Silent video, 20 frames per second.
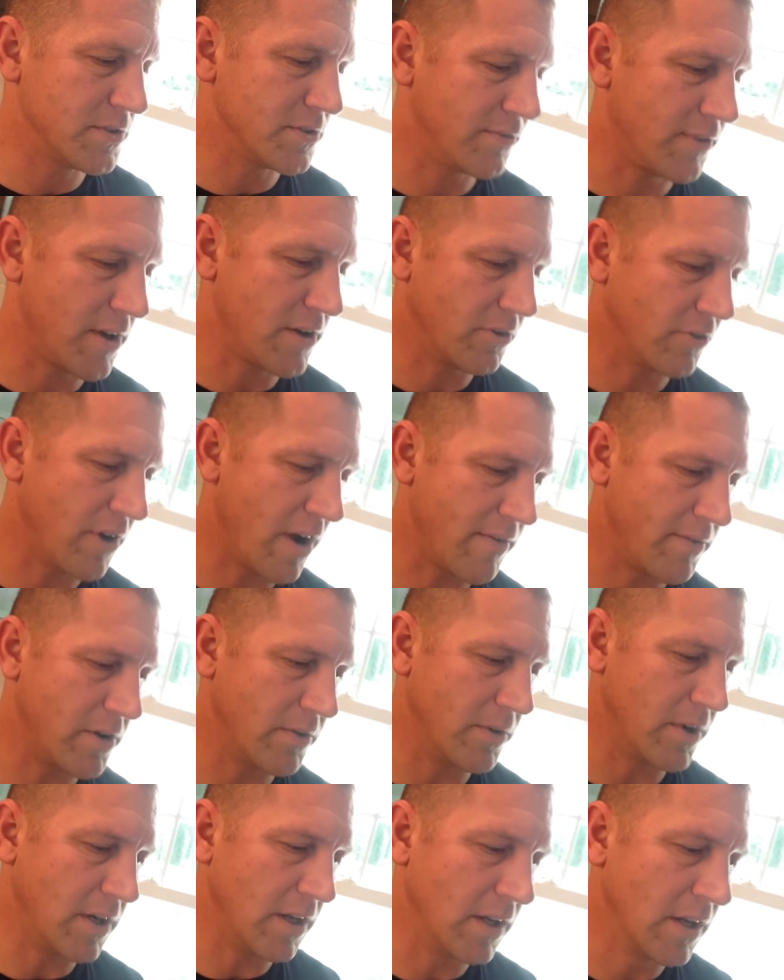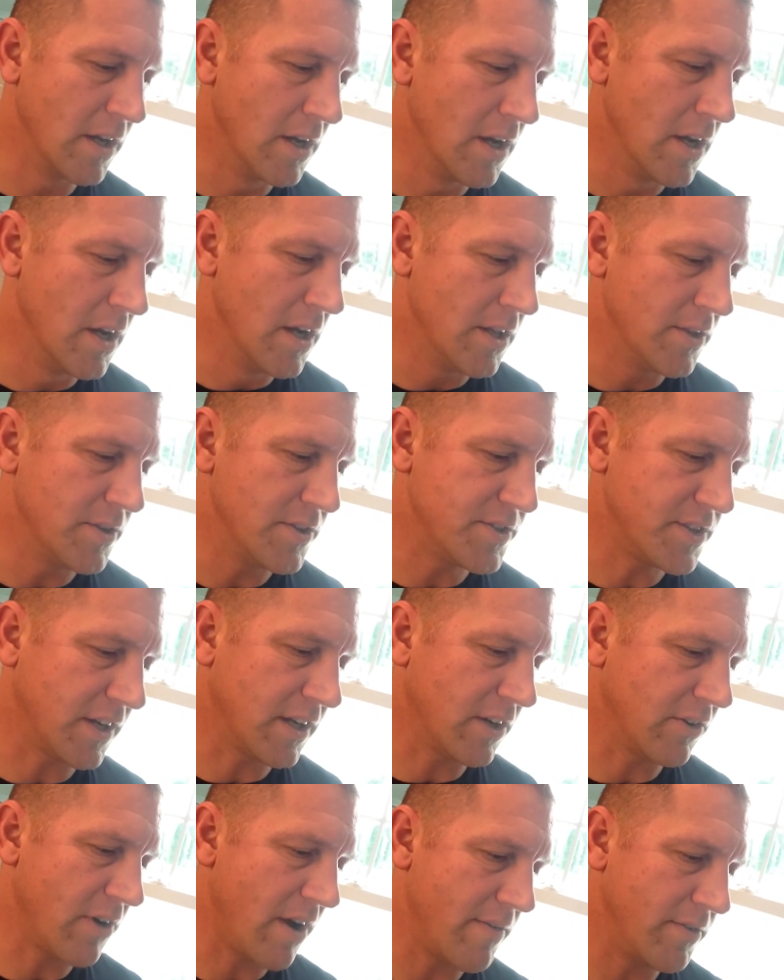the final gravity reading. The
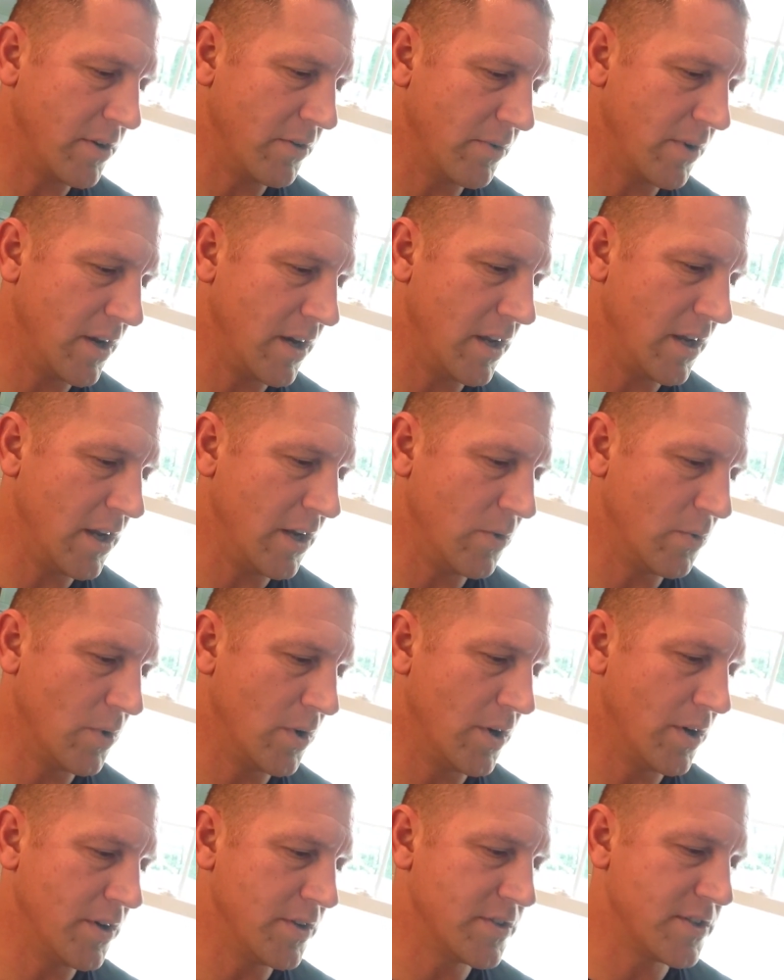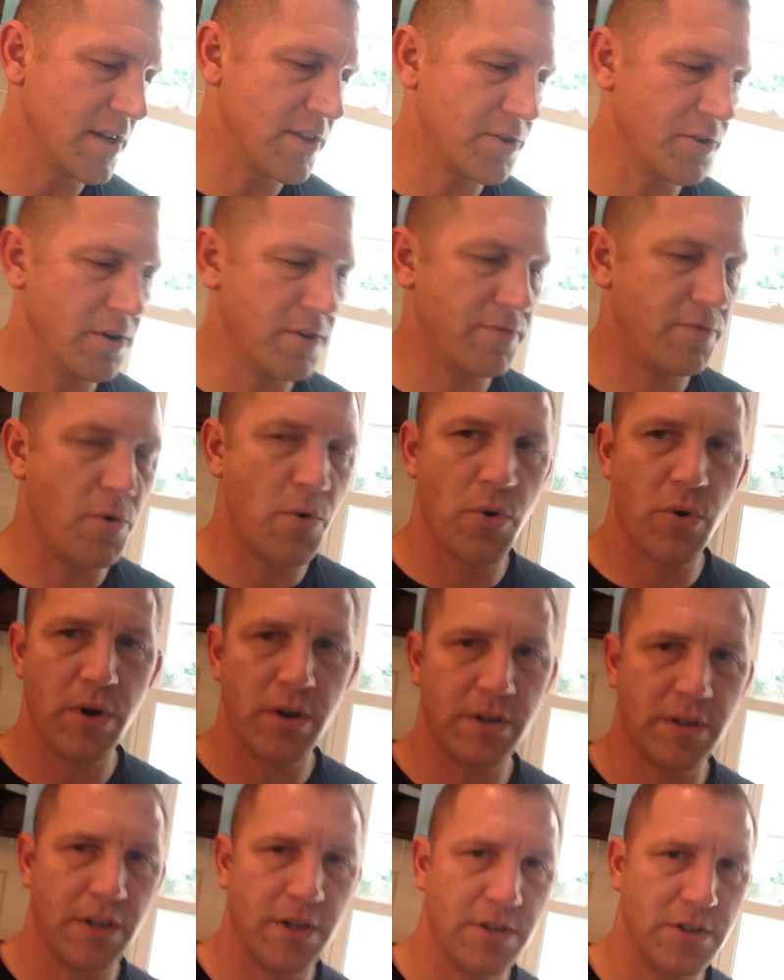second gravity reading was 1034
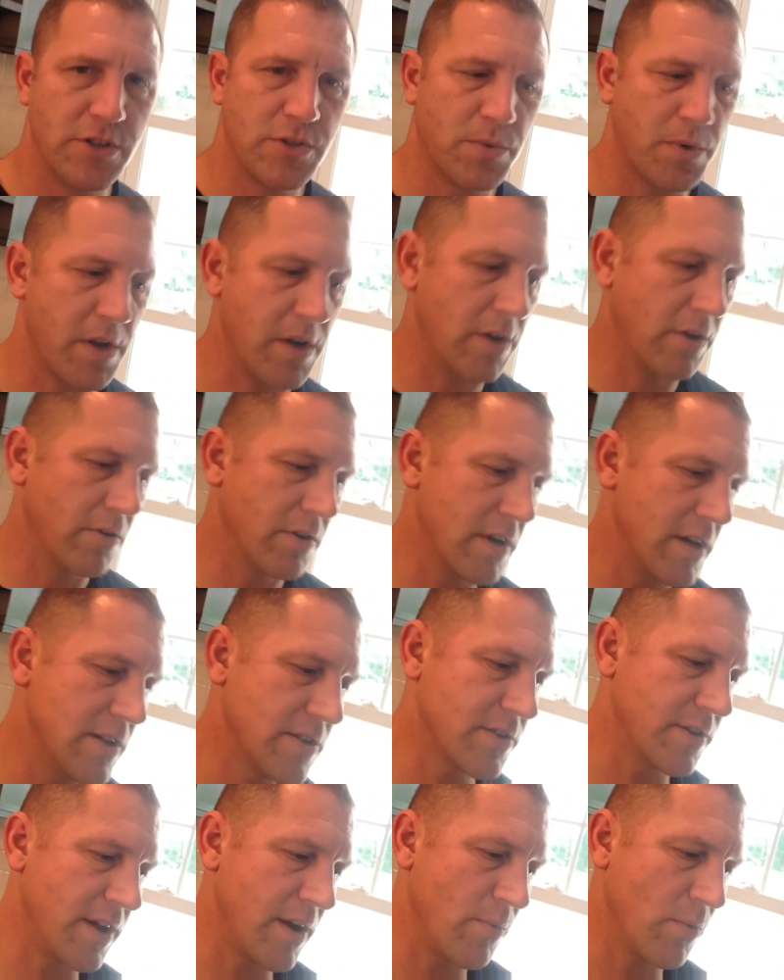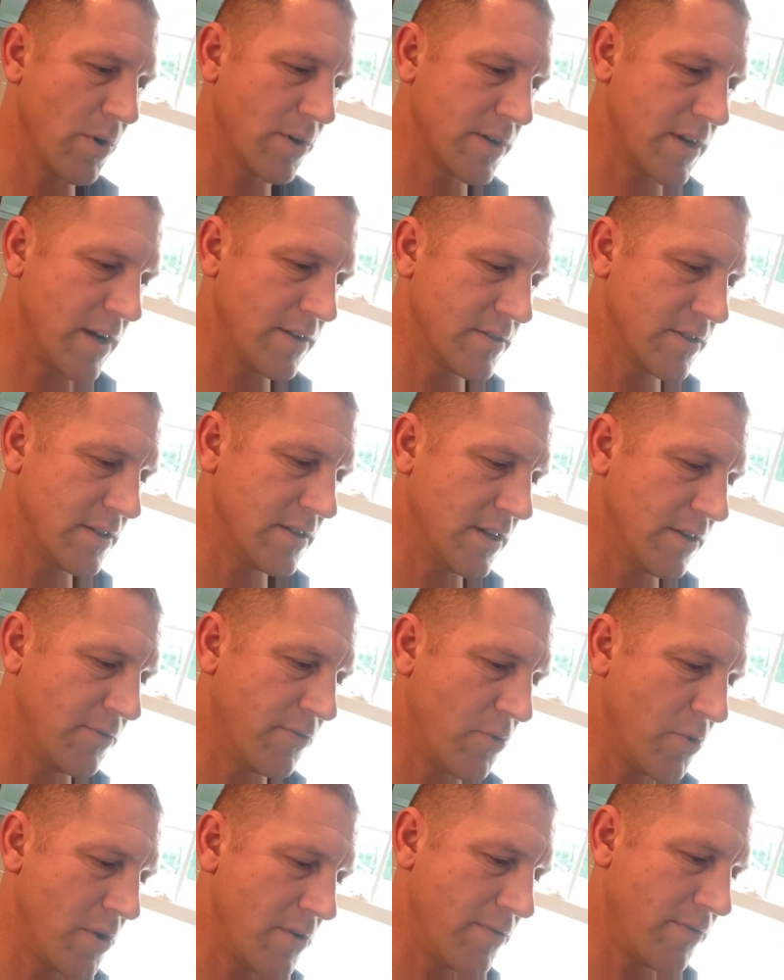at 120 degrees, so that worked out to
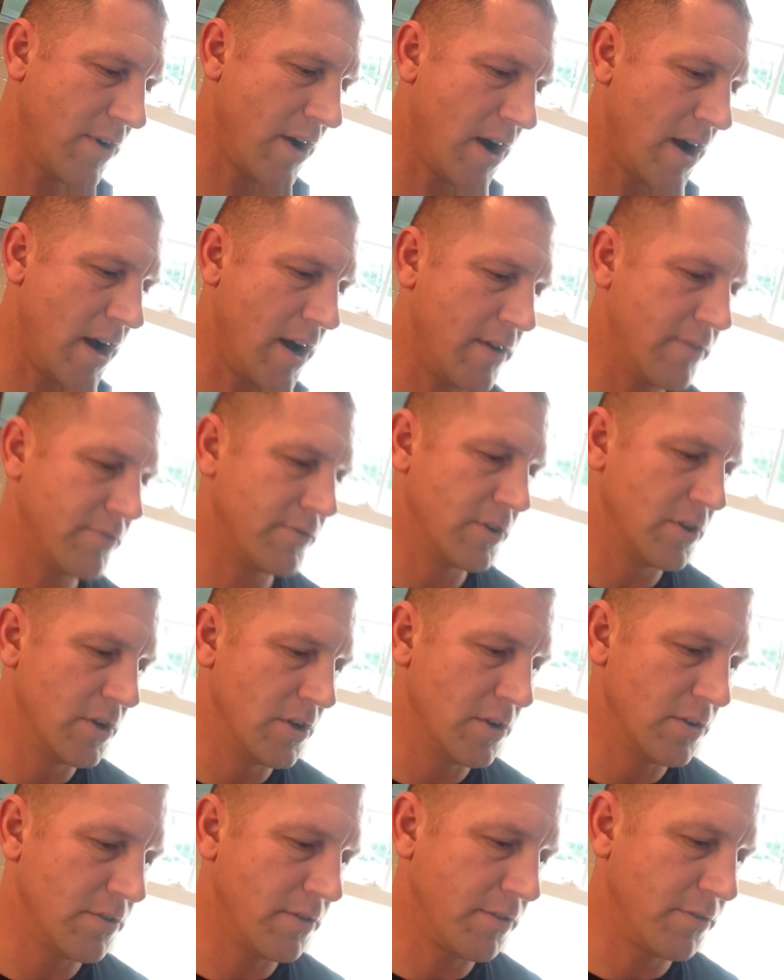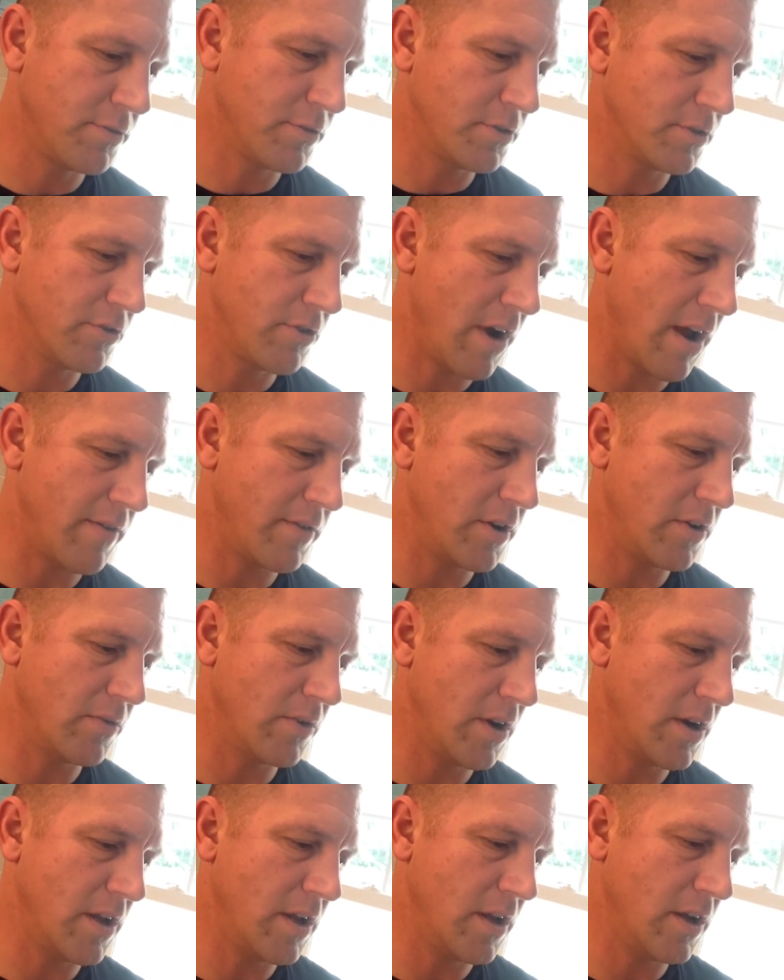1045. The third gravity
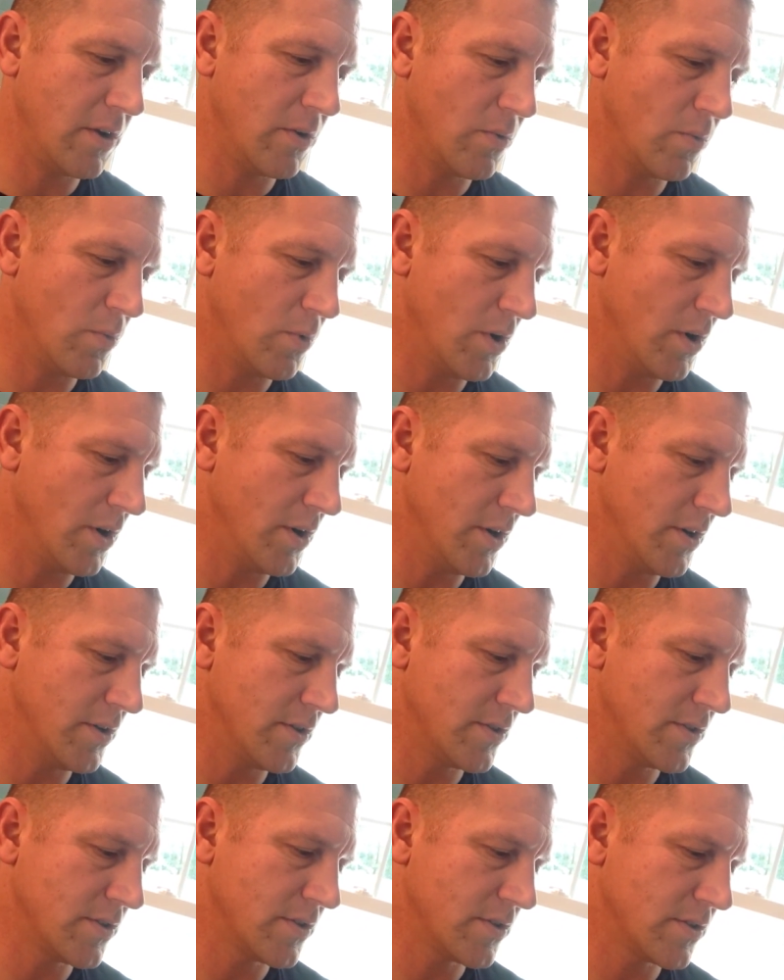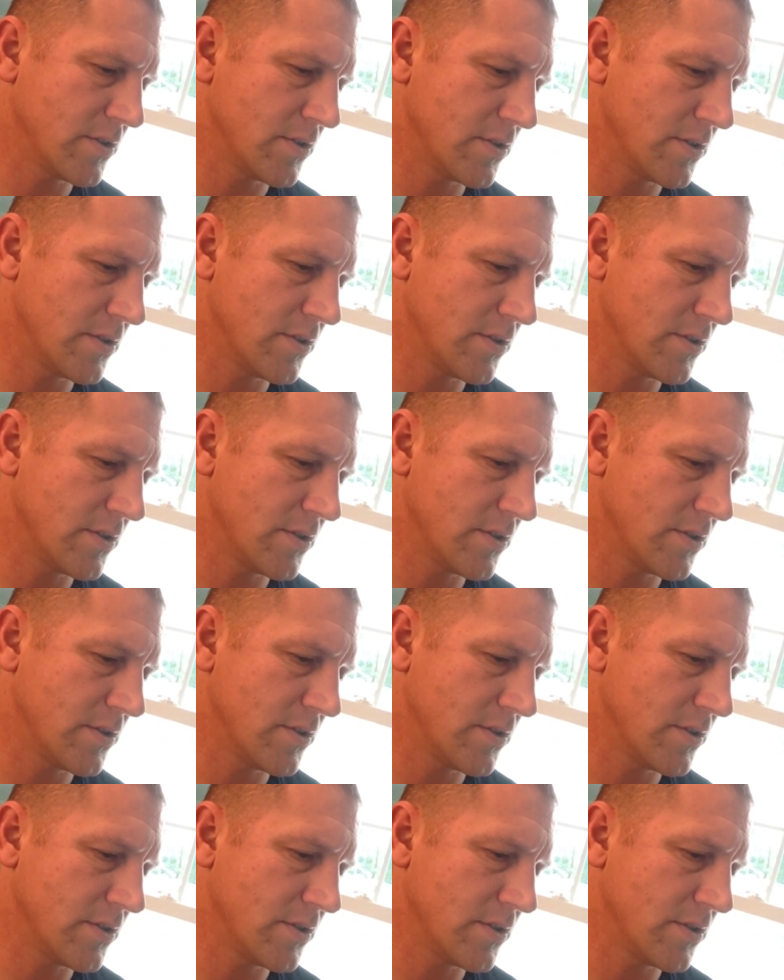reading was